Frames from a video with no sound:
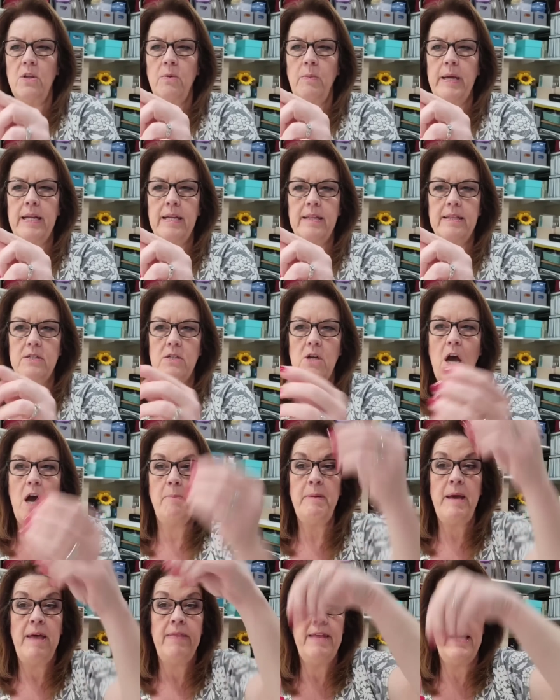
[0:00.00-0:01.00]
the way to the
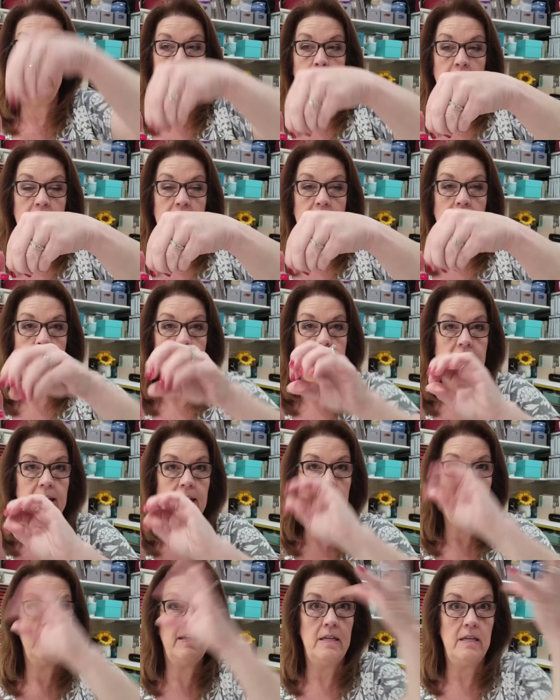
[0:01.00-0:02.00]
top and then put that
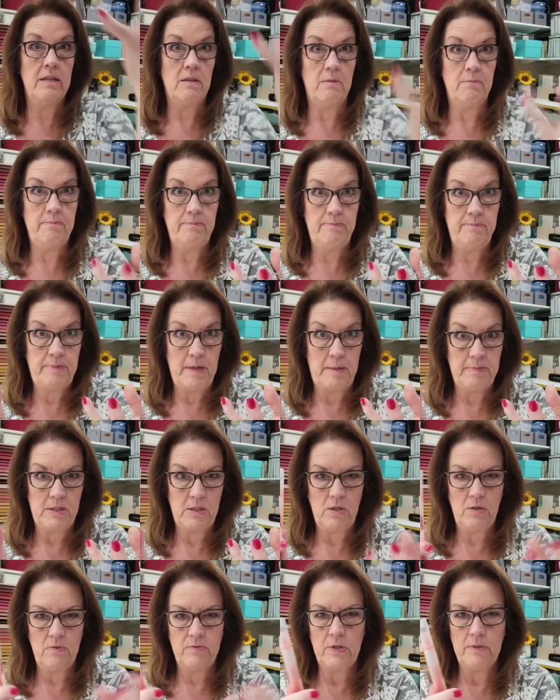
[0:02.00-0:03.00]
thing in, it'll
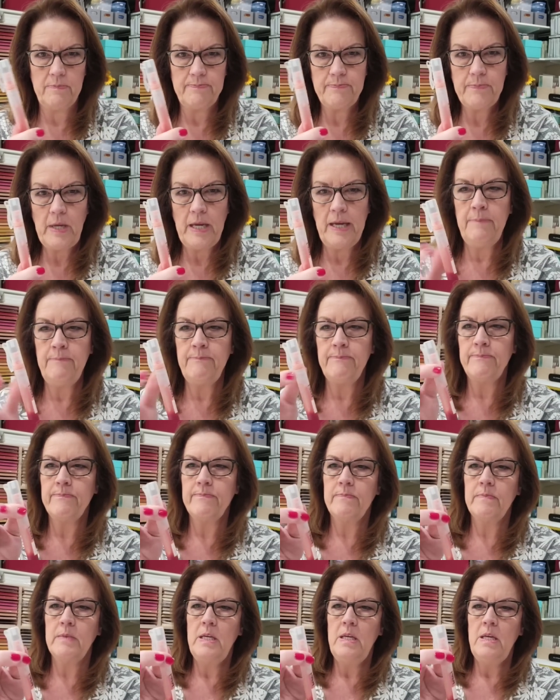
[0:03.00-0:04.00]
bubble over, okay?
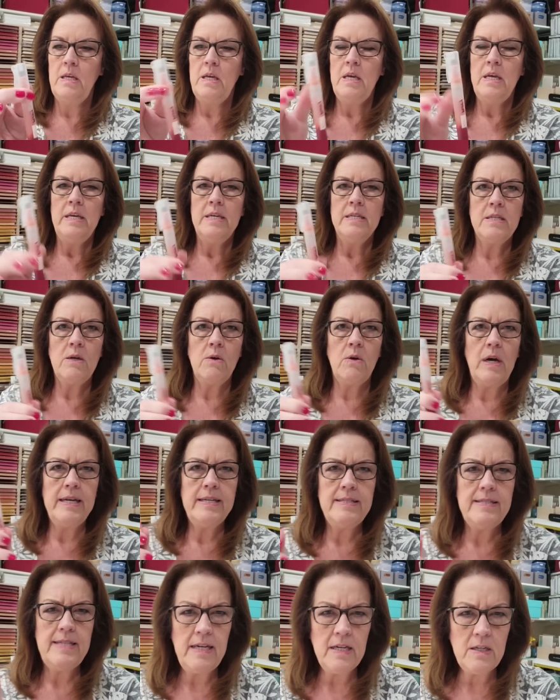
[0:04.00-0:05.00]
So I
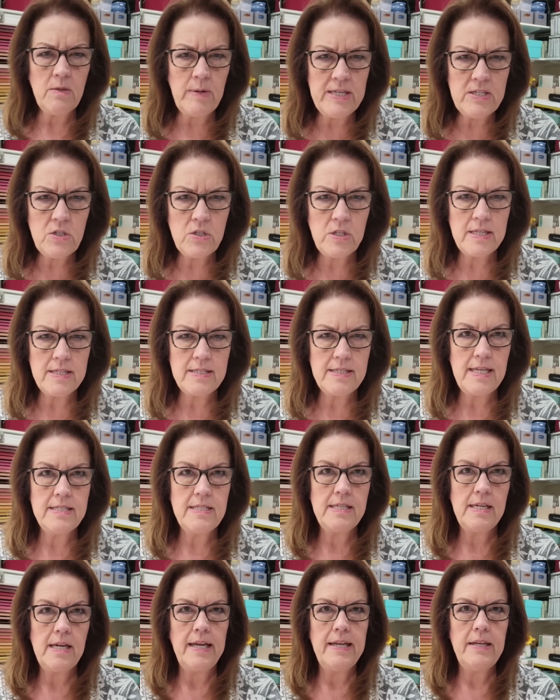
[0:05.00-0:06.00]
see a question that says,
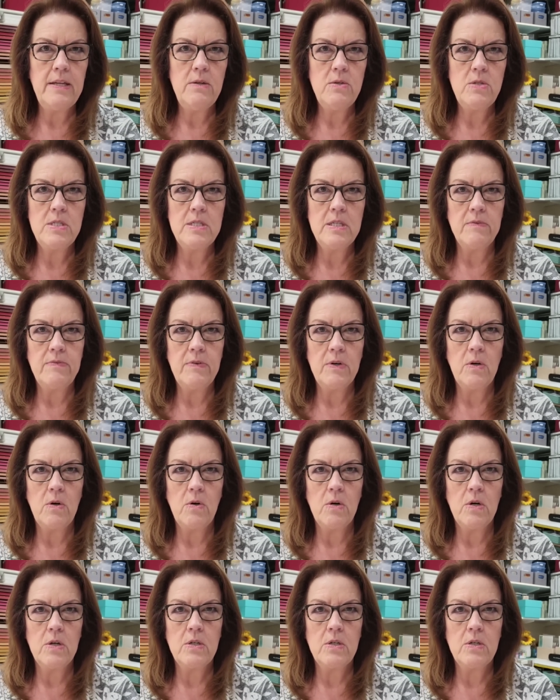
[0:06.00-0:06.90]
did I use silver or